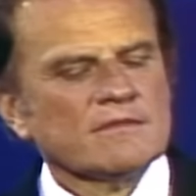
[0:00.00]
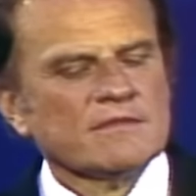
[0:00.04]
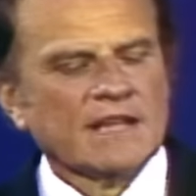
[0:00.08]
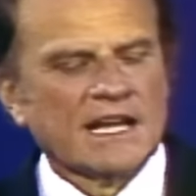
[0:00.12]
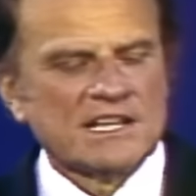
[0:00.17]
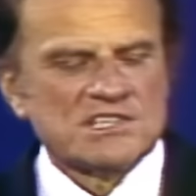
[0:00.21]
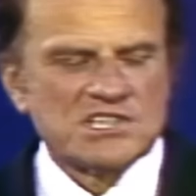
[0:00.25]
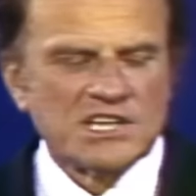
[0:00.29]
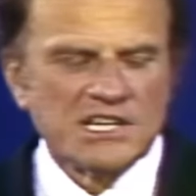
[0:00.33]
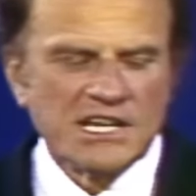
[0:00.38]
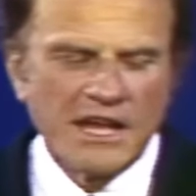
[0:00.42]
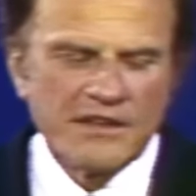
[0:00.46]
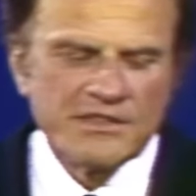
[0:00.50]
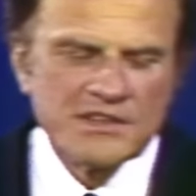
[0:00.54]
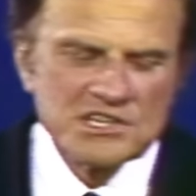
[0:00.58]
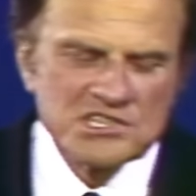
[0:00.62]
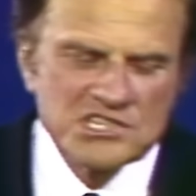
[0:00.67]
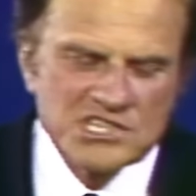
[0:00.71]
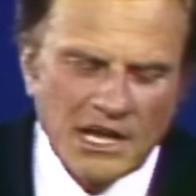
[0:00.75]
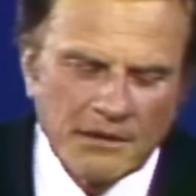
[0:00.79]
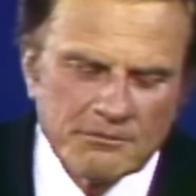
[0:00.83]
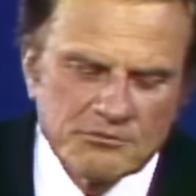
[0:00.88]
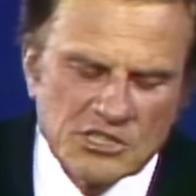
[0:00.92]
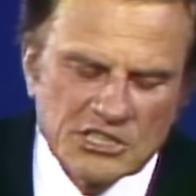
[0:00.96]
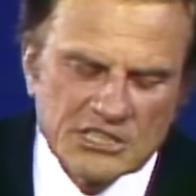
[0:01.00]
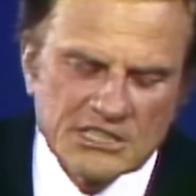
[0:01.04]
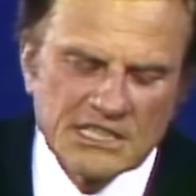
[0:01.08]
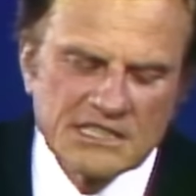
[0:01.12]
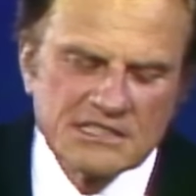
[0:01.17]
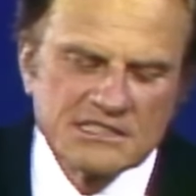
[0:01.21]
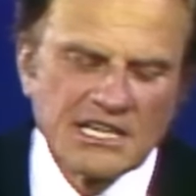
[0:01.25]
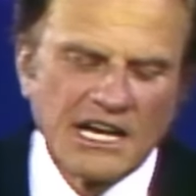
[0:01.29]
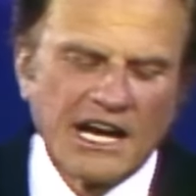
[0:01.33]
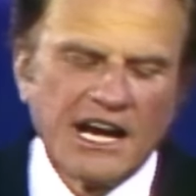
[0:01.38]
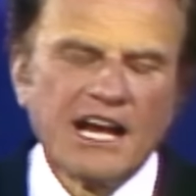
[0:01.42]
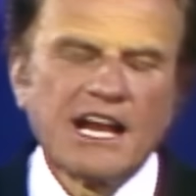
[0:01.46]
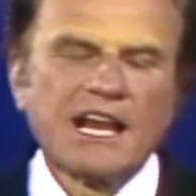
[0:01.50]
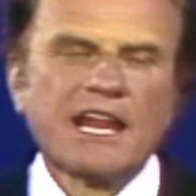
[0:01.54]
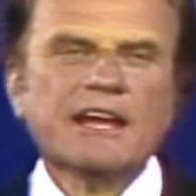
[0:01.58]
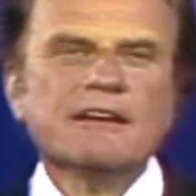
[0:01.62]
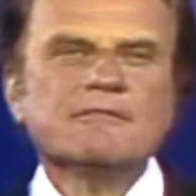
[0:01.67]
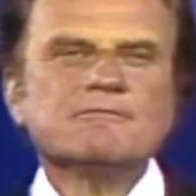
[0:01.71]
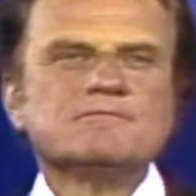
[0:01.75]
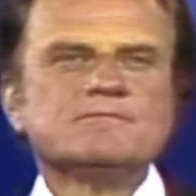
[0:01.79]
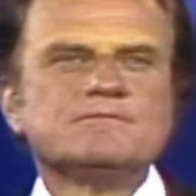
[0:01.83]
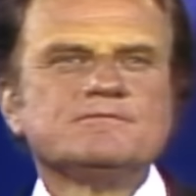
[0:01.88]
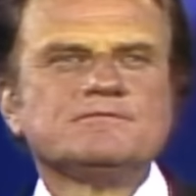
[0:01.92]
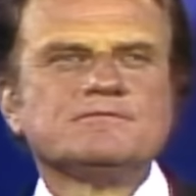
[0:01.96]
That's another subject entirely.
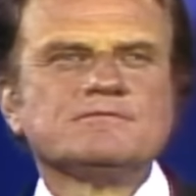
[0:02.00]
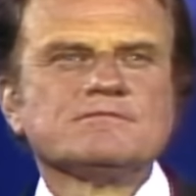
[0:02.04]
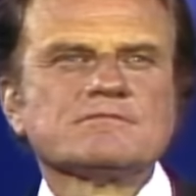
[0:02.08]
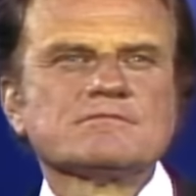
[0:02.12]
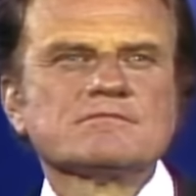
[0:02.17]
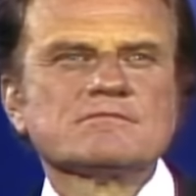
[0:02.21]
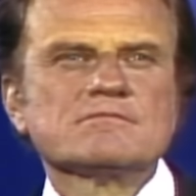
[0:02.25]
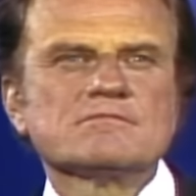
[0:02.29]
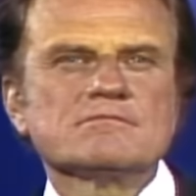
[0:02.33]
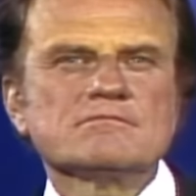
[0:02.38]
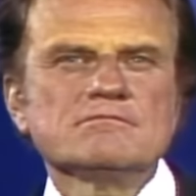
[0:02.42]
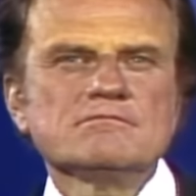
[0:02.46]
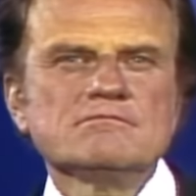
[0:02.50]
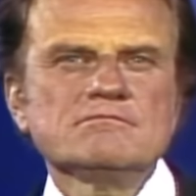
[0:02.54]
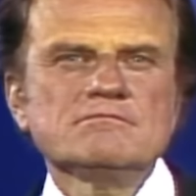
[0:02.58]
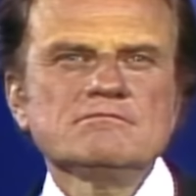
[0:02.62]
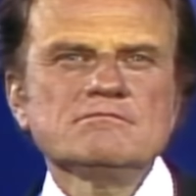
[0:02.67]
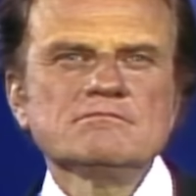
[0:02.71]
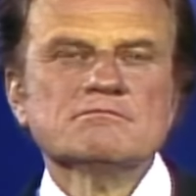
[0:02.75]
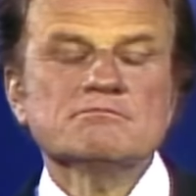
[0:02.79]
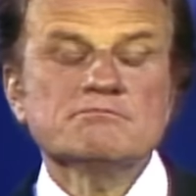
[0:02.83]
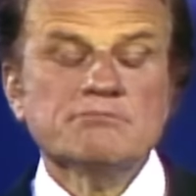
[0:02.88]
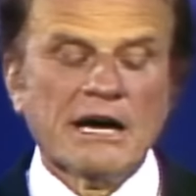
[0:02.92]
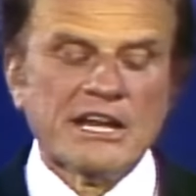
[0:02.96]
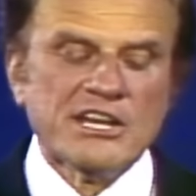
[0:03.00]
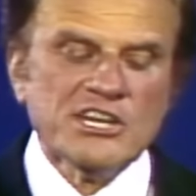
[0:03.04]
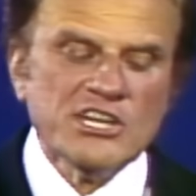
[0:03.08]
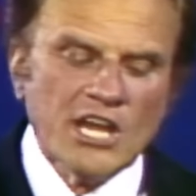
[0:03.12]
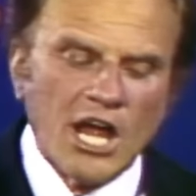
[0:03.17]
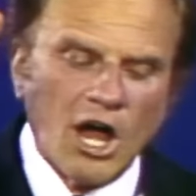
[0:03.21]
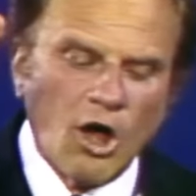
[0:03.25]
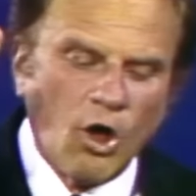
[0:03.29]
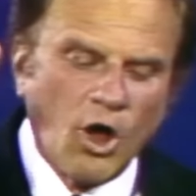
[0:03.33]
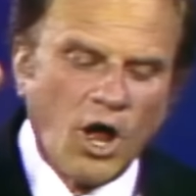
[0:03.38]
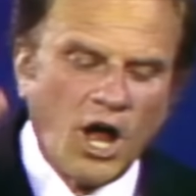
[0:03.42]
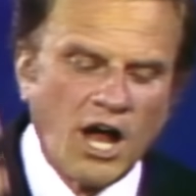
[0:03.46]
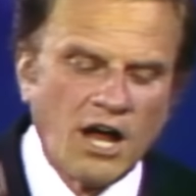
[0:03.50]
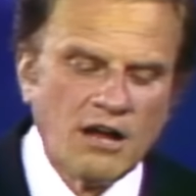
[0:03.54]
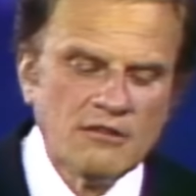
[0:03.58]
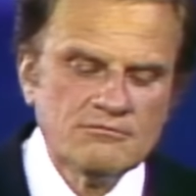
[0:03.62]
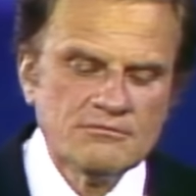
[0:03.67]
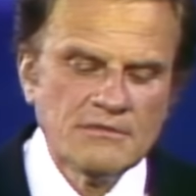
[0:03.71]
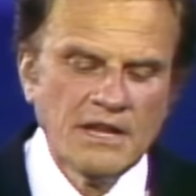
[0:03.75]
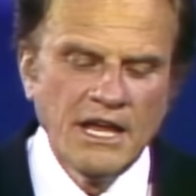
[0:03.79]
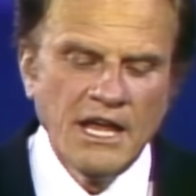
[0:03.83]
But Noah.